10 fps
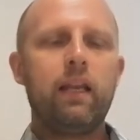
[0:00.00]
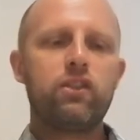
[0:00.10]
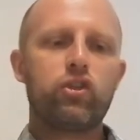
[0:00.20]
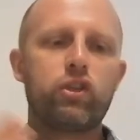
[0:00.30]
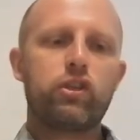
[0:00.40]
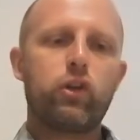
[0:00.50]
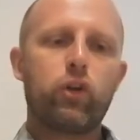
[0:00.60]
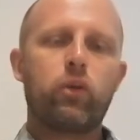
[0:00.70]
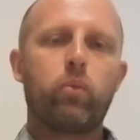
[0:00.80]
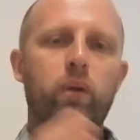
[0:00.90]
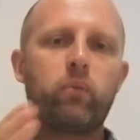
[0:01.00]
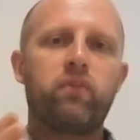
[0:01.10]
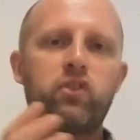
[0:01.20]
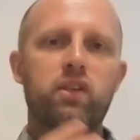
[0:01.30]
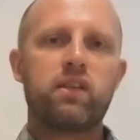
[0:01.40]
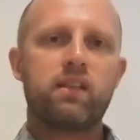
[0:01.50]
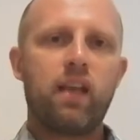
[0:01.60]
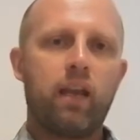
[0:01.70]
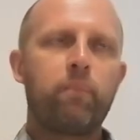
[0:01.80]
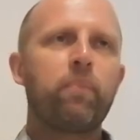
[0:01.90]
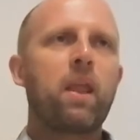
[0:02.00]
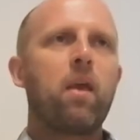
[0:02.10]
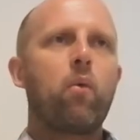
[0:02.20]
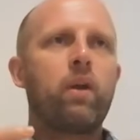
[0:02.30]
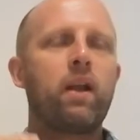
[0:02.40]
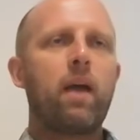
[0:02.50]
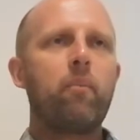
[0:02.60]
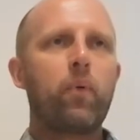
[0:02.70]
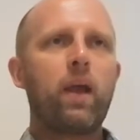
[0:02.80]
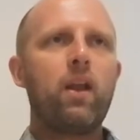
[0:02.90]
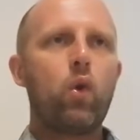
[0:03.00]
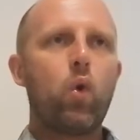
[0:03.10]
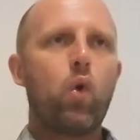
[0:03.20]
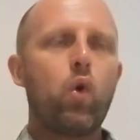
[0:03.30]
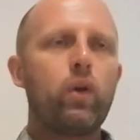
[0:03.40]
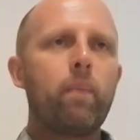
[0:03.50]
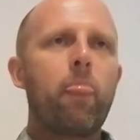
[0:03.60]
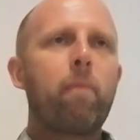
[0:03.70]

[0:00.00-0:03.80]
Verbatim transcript: Let's just look at what we've just said. When I pray, Lord,